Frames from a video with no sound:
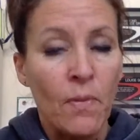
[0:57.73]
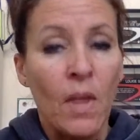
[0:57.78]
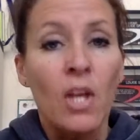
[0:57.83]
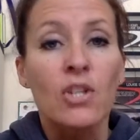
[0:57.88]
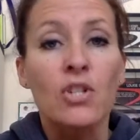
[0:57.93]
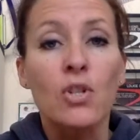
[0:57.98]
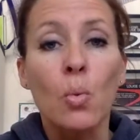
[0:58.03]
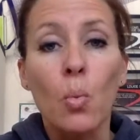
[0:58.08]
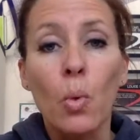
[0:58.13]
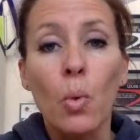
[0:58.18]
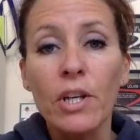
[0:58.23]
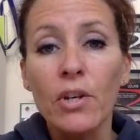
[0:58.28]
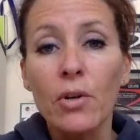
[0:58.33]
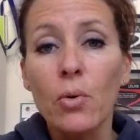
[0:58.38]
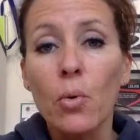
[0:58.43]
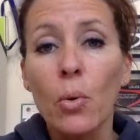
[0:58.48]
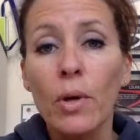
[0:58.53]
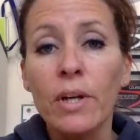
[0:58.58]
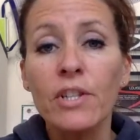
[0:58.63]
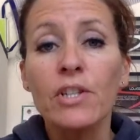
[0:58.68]
So what you're
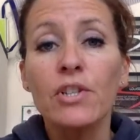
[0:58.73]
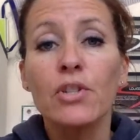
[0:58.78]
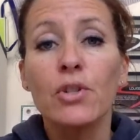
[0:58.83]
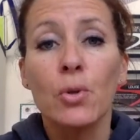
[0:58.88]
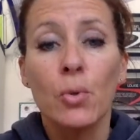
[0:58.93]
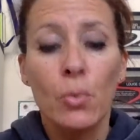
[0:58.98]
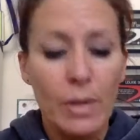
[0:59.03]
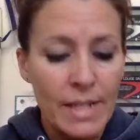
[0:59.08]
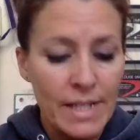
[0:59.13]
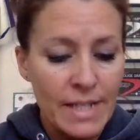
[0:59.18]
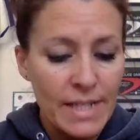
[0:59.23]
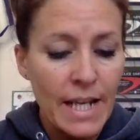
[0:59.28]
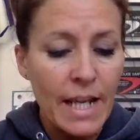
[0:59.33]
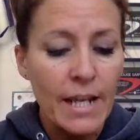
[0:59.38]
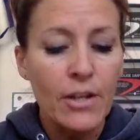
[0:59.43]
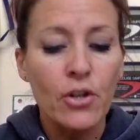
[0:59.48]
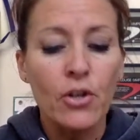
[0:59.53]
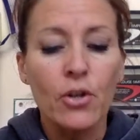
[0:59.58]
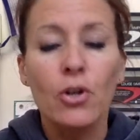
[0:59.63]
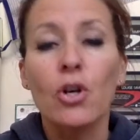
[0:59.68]
going to do is
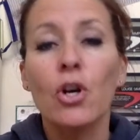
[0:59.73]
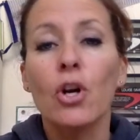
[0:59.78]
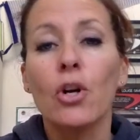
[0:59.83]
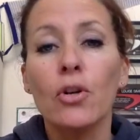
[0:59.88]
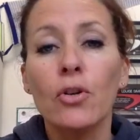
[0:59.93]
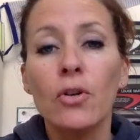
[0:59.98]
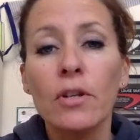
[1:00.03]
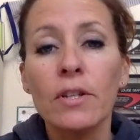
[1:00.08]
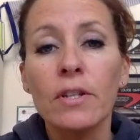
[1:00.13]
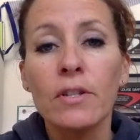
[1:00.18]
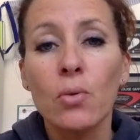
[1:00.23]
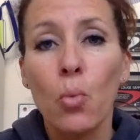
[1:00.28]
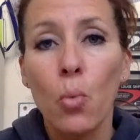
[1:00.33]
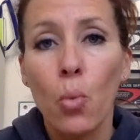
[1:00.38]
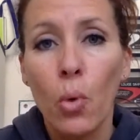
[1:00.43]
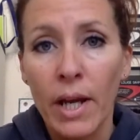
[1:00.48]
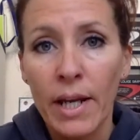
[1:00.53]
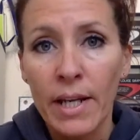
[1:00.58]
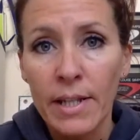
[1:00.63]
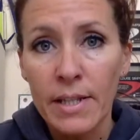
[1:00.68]
take your current
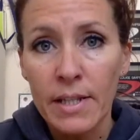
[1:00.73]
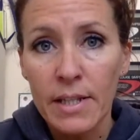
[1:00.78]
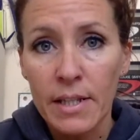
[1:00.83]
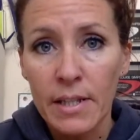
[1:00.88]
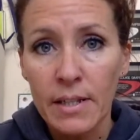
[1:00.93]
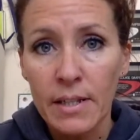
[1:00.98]
weight